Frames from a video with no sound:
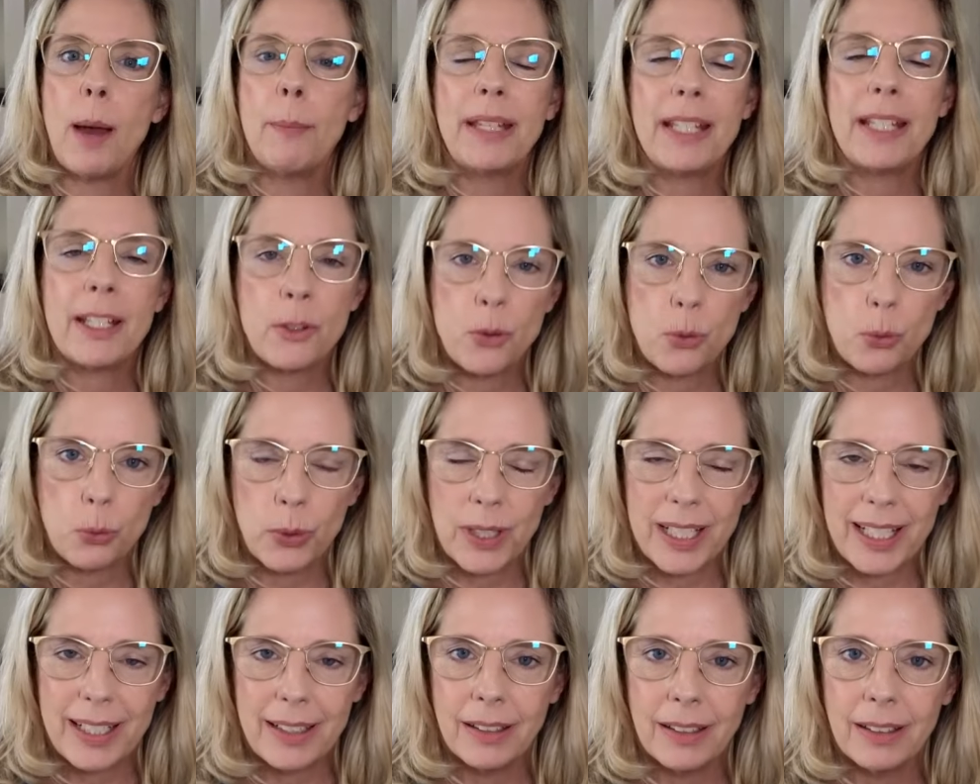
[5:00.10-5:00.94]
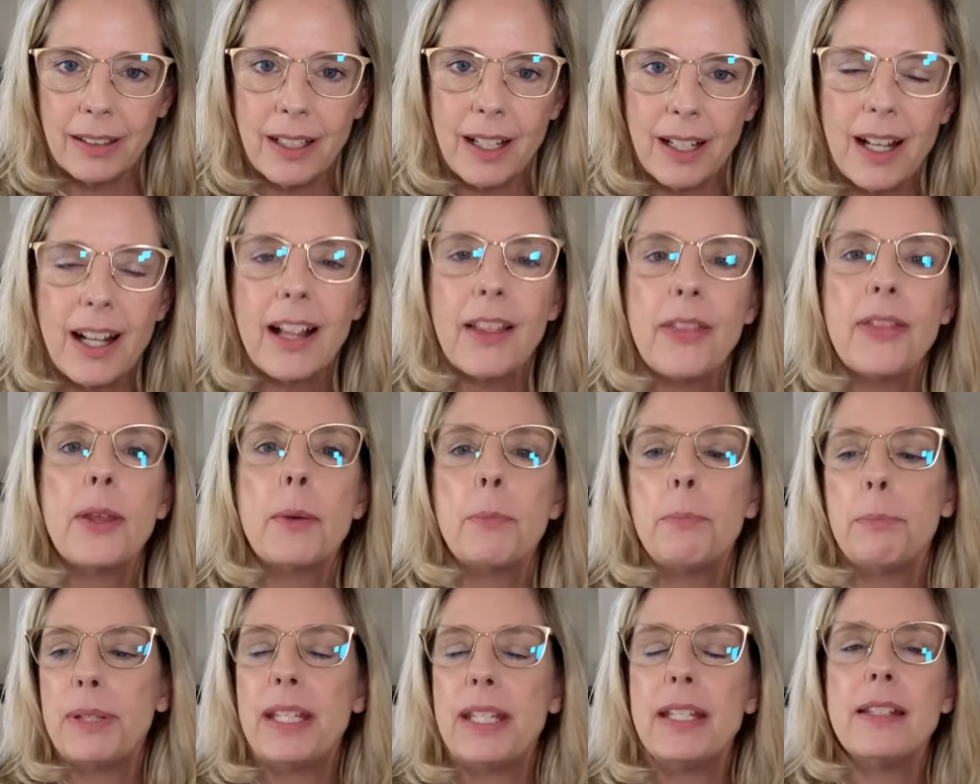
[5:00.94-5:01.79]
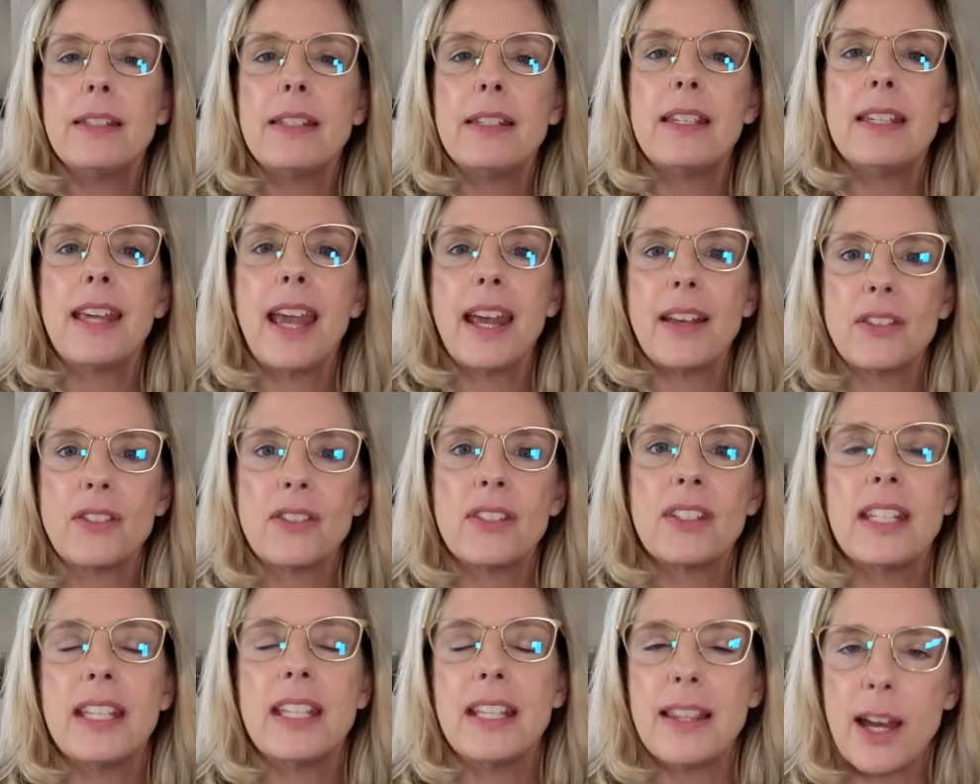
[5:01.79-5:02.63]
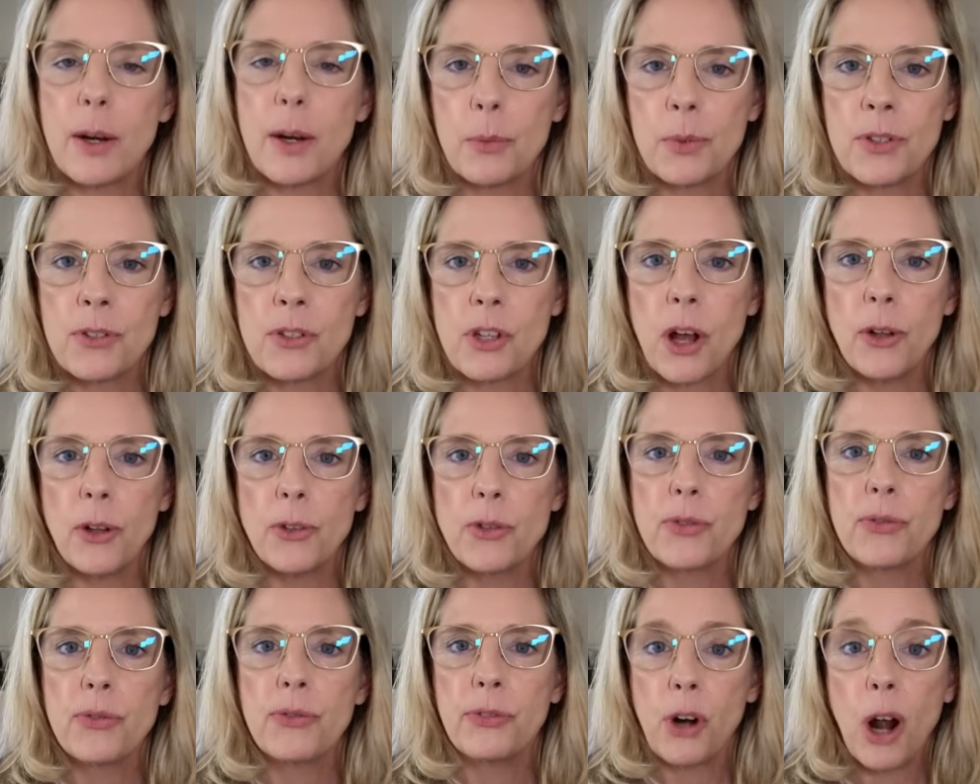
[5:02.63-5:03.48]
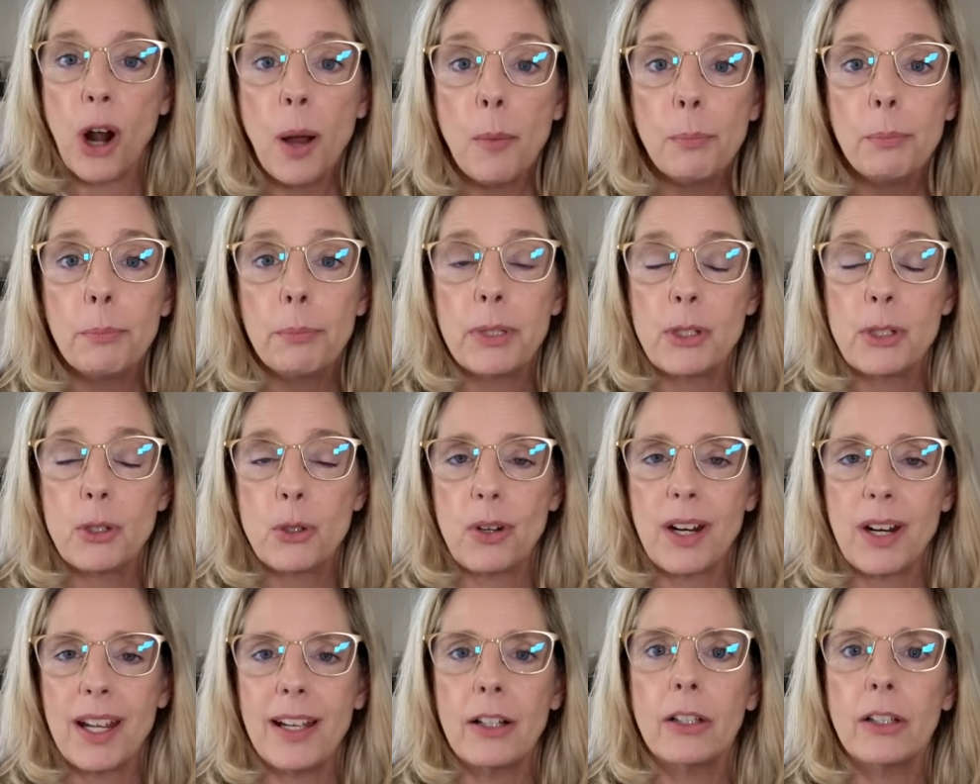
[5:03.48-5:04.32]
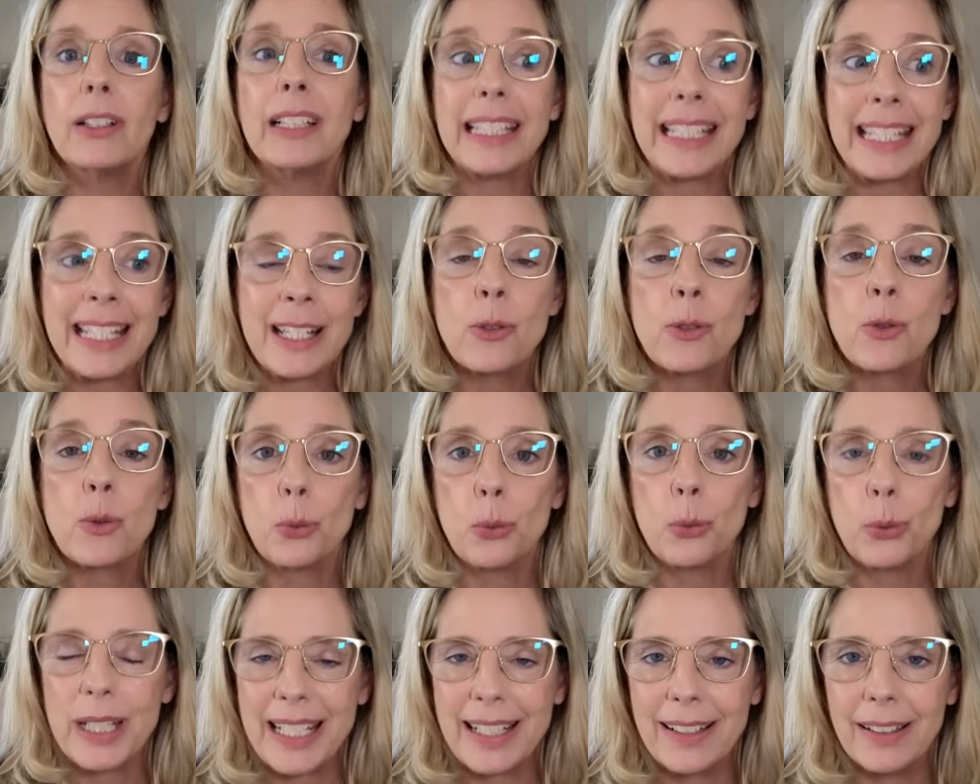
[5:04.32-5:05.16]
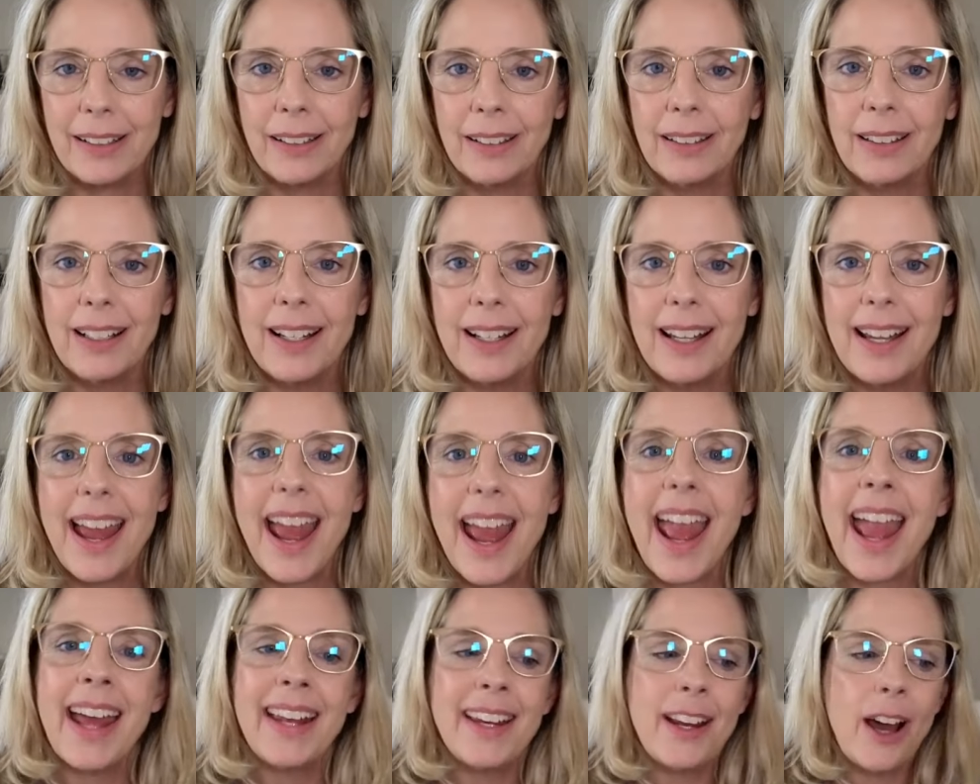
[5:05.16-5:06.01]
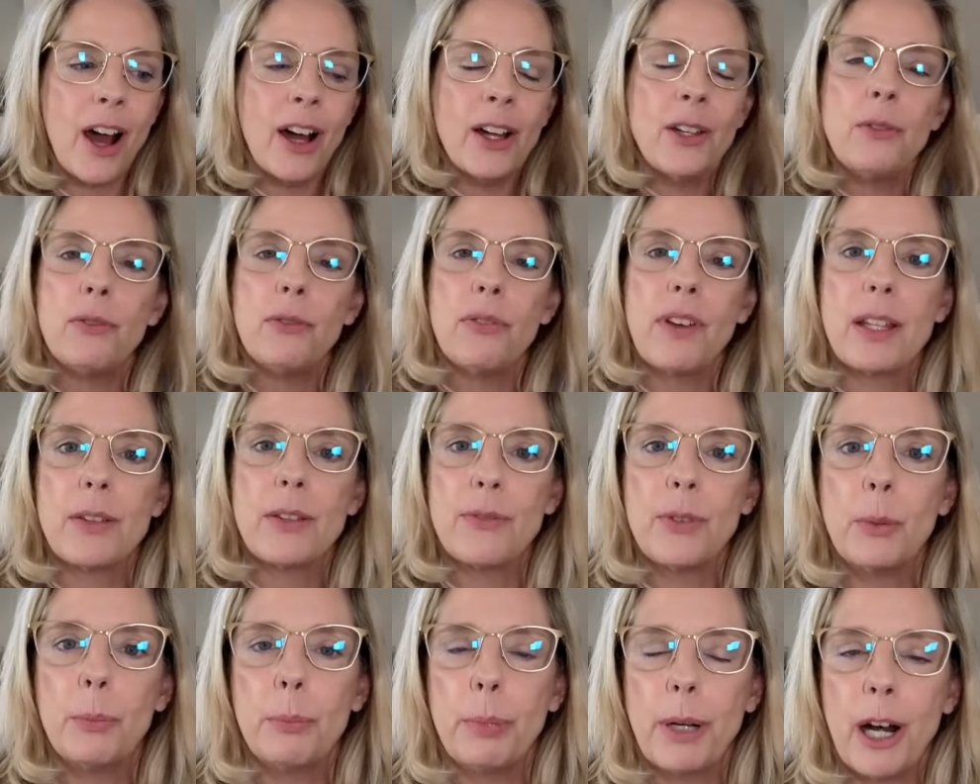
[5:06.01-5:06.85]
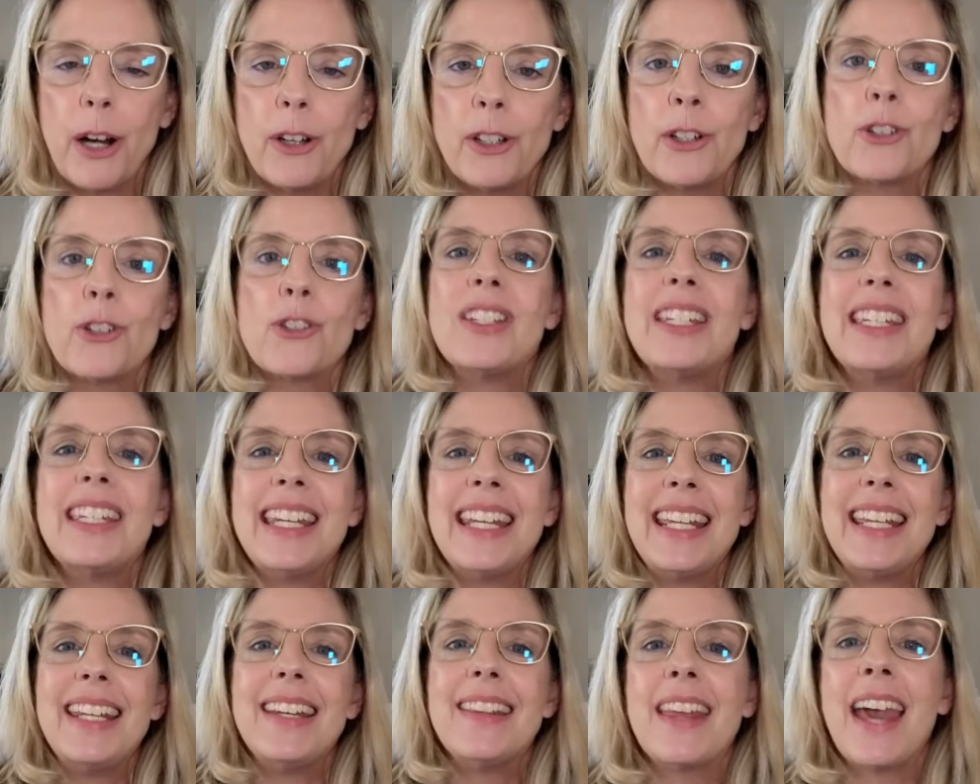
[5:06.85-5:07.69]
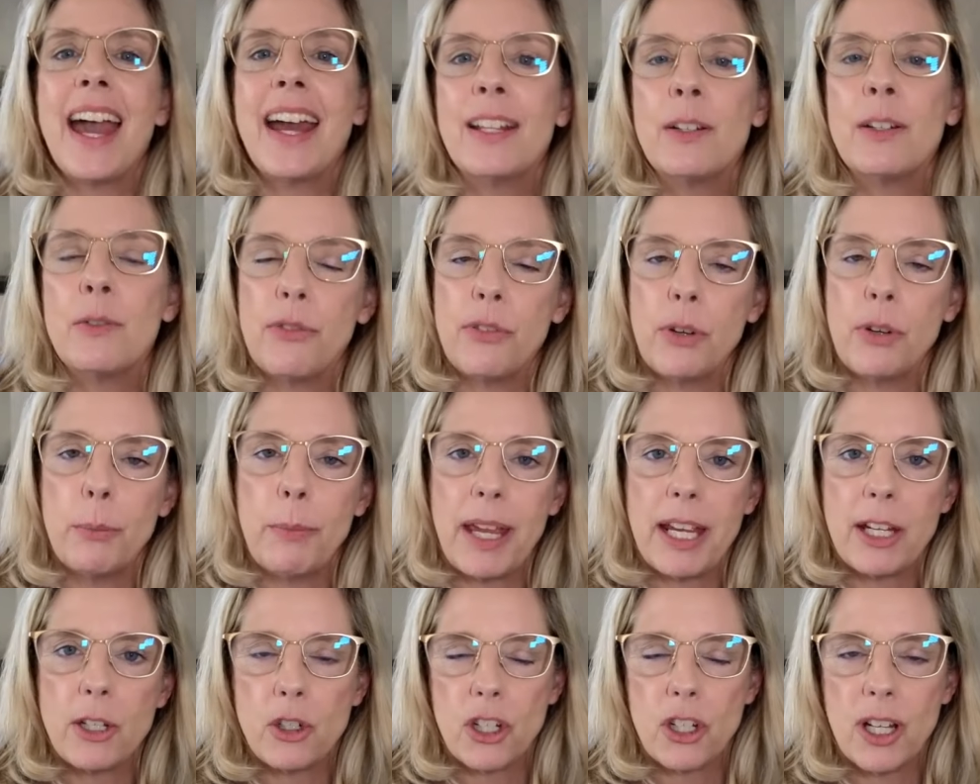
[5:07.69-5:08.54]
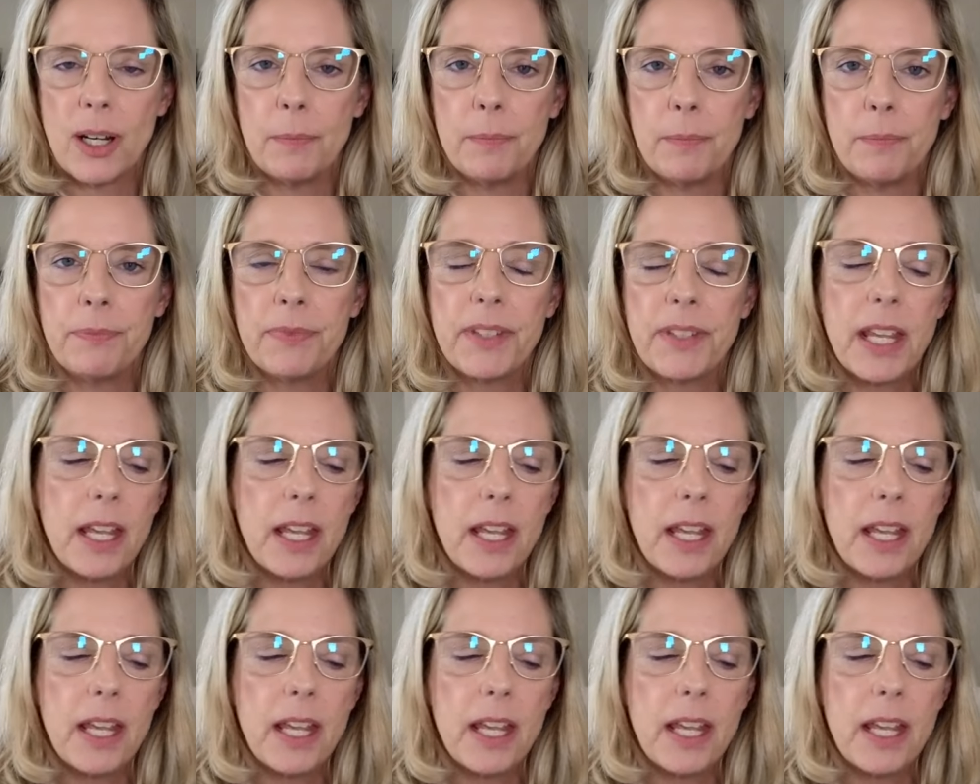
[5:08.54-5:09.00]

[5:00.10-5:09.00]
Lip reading: trauma is real. The PTSD that results from betrayal is real, and unfaithful partners need that information.